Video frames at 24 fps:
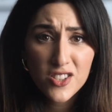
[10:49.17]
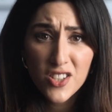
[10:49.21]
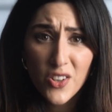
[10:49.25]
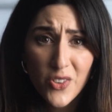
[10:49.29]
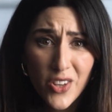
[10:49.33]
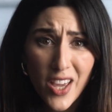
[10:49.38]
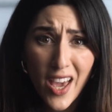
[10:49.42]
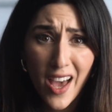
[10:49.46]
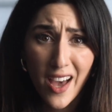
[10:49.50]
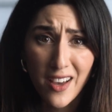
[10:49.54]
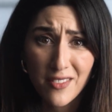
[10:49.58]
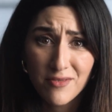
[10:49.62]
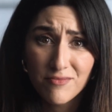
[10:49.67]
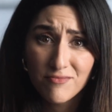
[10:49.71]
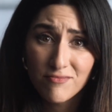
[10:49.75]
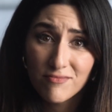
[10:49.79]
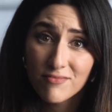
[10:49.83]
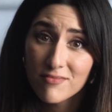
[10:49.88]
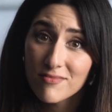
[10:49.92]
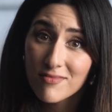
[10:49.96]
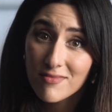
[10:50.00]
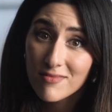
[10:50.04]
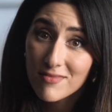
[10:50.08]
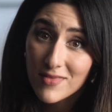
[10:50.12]
So, yeah,
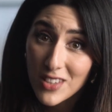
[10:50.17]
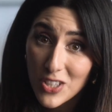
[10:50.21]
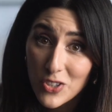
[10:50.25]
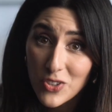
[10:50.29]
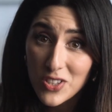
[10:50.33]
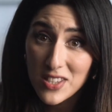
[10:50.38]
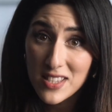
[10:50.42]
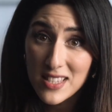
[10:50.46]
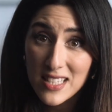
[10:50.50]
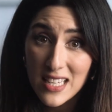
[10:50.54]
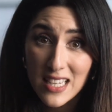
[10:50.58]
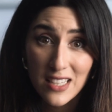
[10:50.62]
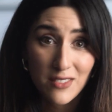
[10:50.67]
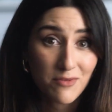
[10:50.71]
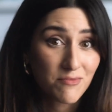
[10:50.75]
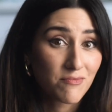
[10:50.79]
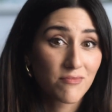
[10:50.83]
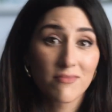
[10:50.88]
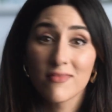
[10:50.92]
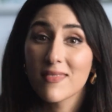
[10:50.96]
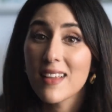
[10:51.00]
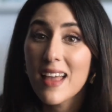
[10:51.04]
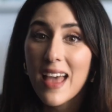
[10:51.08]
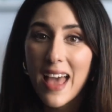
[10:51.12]
you can see
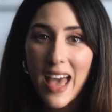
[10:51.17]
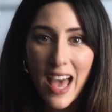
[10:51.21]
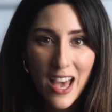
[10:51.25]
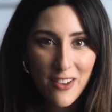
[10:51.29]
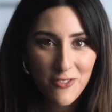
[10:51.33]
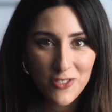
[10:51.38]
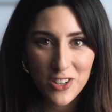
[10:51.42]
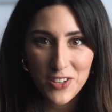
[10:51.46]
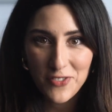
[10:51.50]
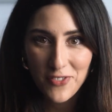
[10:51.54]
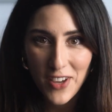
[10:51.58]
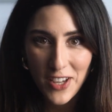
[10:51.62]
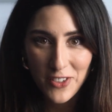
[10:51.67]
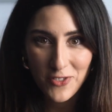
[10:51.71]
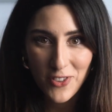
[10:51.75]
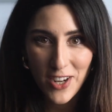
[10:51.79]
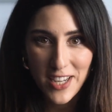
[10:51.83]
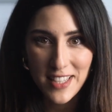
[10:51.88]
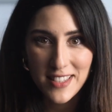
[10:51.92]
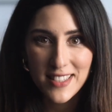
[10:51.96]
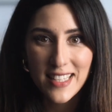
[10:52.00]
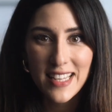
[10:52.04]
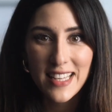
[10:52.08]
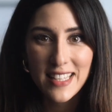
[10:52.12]
every
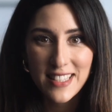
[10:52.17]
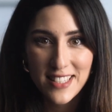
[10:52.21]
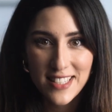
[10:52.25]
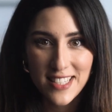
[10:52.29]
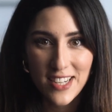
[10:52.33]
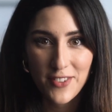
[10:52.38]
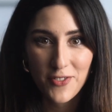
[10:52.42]
fundraise is